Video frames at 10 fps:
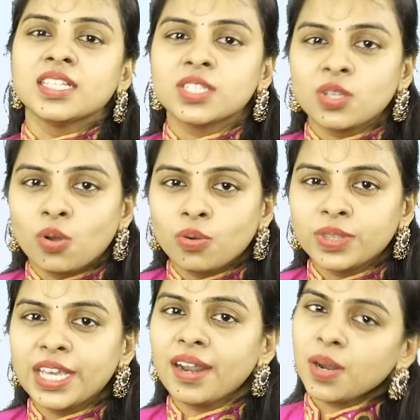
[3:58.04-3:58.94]
So
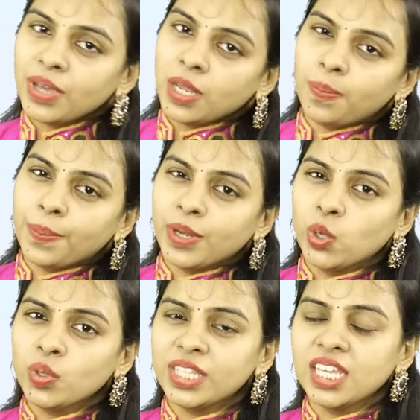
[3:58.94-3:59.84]
there are many people
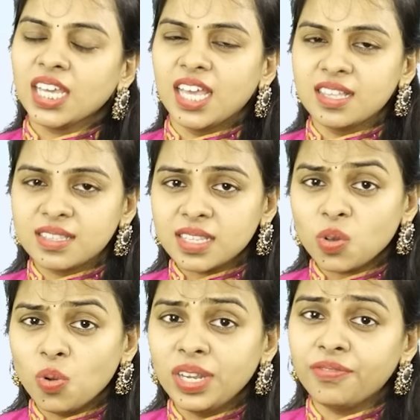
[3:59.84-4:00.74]
who think is this
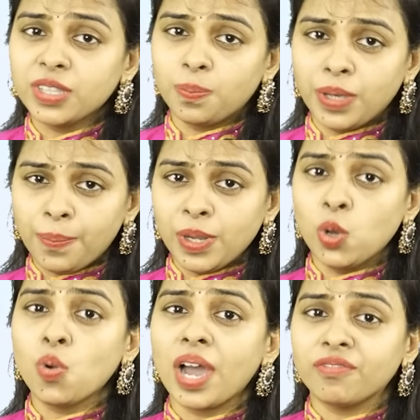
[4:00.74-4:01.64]
only for the people
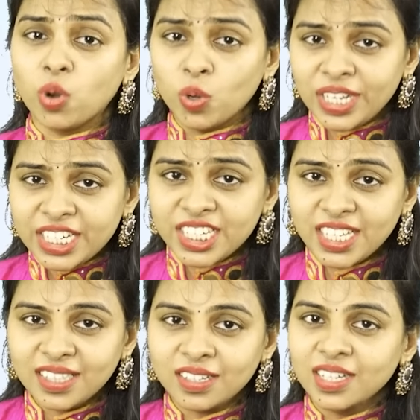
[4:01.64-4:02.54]
who have only
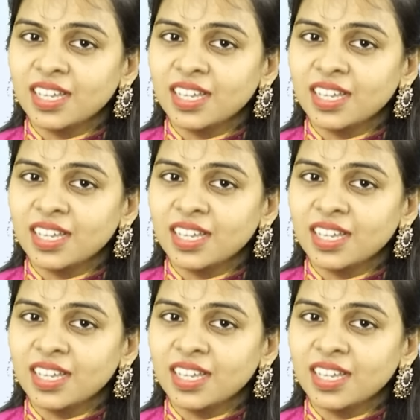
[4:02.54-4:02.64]
teeth?